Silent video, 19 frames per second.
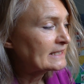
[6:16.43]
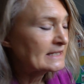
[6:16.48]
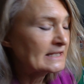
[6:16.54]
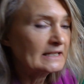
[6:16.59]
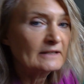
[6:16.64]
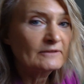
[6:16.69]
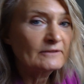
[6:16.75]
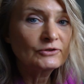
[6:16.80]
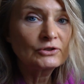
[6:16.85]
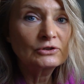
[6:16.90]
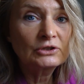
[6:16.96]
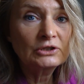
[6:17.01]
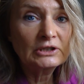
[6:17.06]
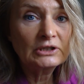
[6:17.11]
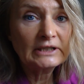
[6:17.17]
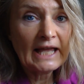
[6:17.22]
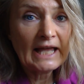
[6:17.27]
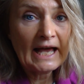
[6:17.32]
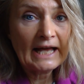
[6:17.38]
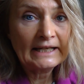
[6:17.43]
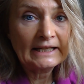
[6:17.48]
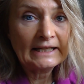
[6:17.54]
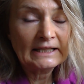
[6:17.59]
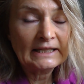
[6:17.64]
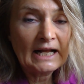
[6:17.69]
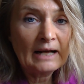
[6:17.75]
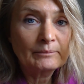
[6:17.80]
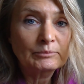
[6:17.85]
And if you look at
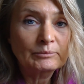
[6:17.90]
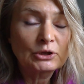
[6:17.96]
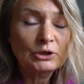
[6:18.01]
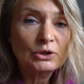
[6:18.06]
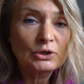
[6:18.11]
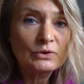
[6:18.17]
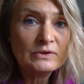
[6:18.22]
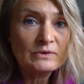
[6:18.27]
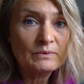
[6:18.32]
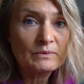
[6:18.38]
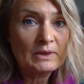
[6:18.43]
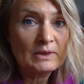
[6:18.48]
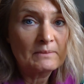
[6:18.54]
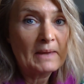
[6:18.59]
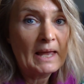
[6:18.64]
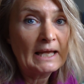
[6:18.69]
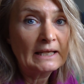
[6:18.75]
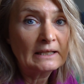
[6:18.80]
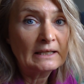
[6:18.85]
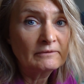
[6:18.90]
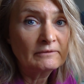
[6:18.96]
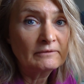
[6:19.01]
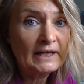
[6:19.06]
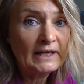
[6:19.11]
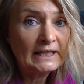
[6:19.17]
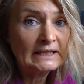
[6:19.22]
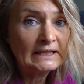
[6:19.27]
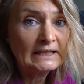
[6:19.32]
it up close with a
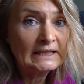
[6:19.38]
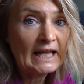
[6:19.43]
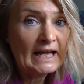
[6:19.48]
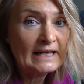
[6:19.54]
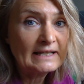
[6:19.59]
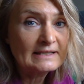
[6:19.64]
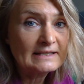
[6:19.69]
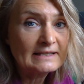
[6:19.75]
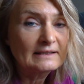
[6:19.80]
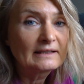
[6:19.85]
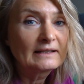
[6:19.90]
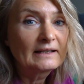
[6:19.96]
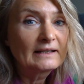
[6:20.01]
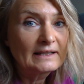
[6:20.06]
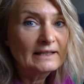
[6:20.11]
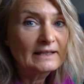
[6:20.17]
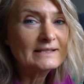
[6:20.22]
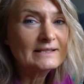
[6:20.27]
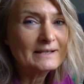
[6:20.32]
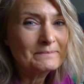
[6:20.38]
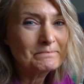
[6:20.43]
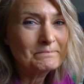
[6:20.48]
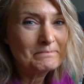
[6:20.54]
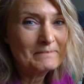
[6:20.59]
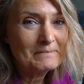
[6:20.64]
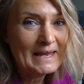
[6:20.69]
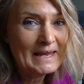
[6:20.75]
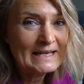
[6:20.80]
magnifying glass, it's
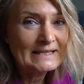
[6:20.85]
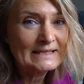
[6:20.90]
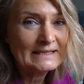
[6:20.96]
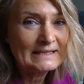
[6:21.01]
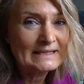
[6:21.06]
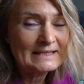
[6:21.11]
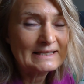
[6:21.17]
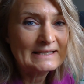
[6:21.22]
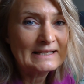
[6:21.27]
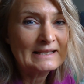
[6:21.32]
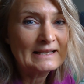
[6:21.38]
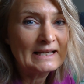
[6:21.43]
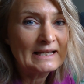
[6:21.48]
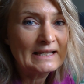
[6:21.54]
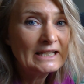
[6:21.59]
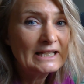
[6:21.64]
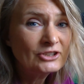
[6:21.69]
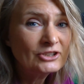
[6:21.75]
amazing to see the